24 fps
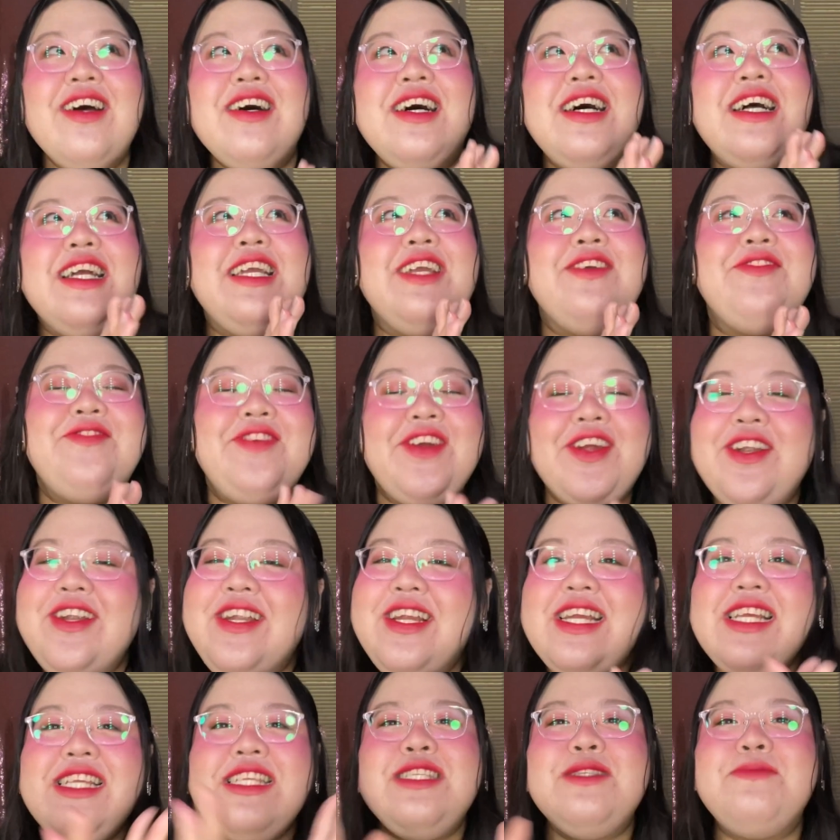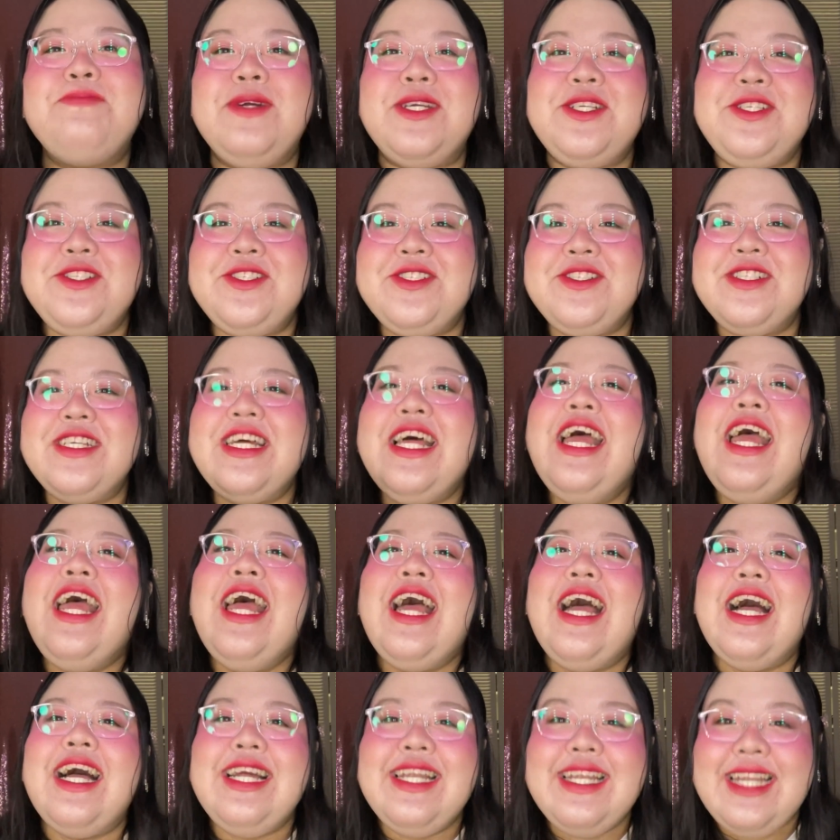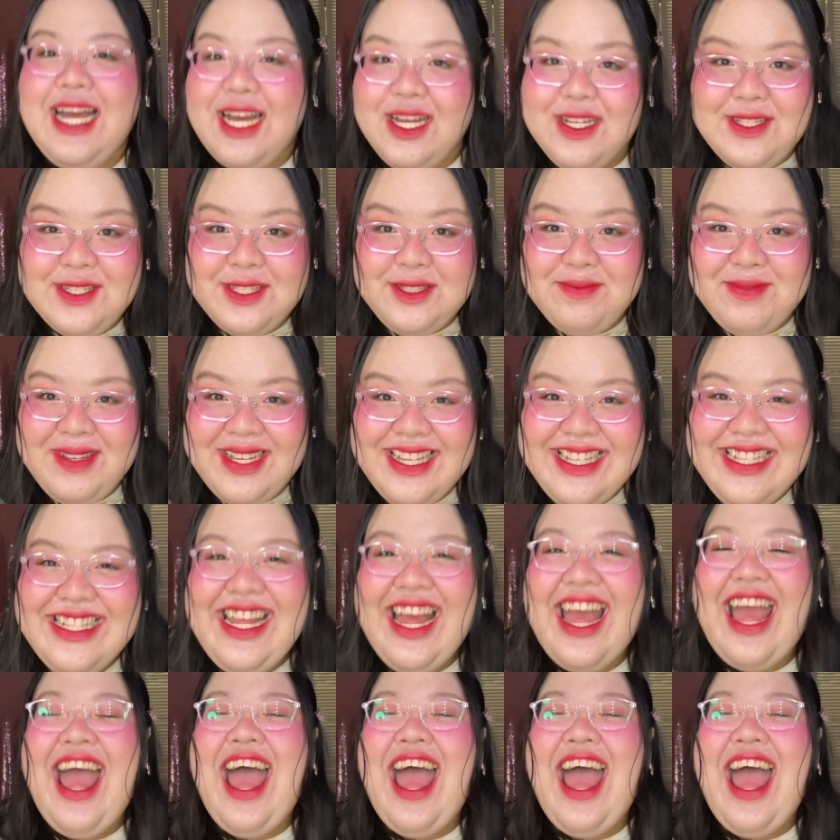a very special announcement.